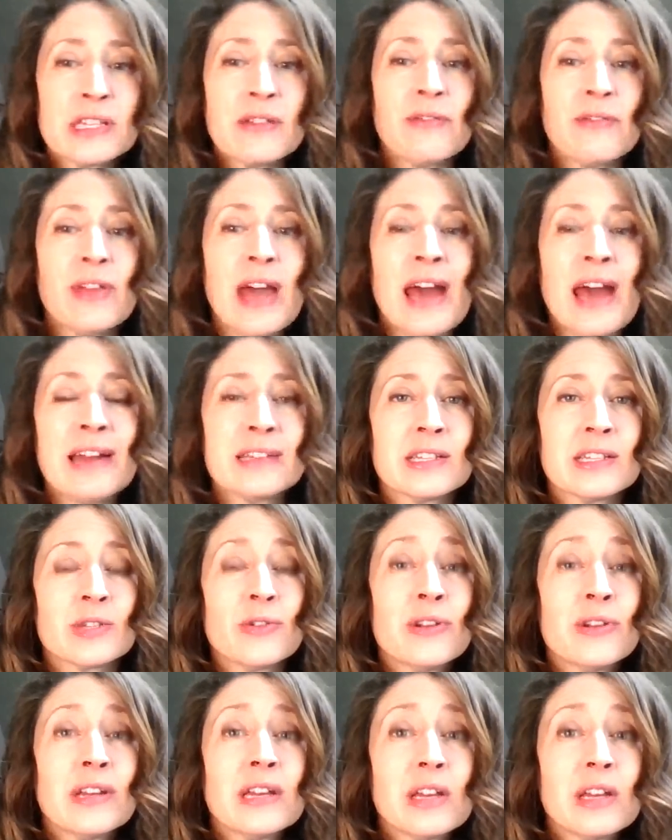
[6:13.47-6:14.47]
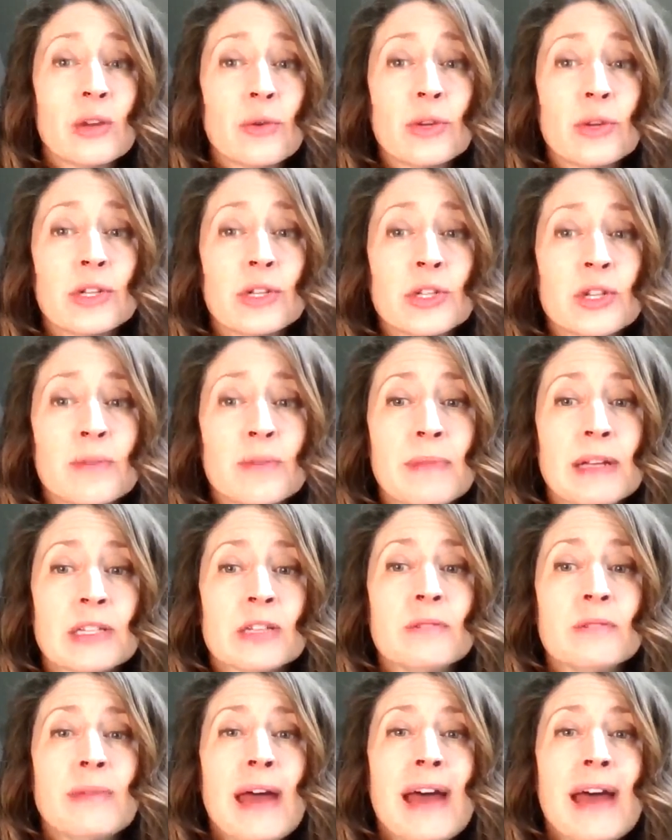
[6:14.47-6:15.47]
of that is it's going to increase your
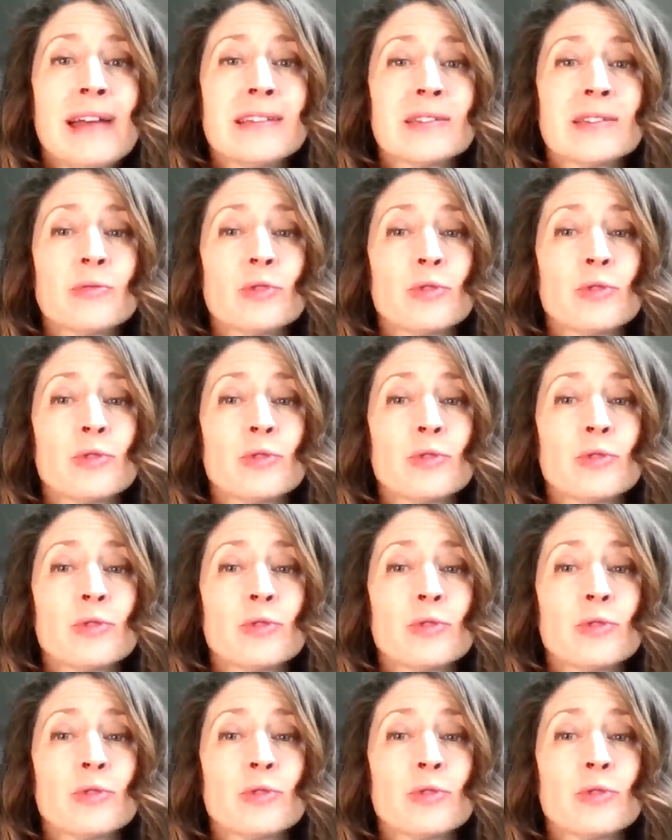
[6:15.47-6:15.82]
muscle mass,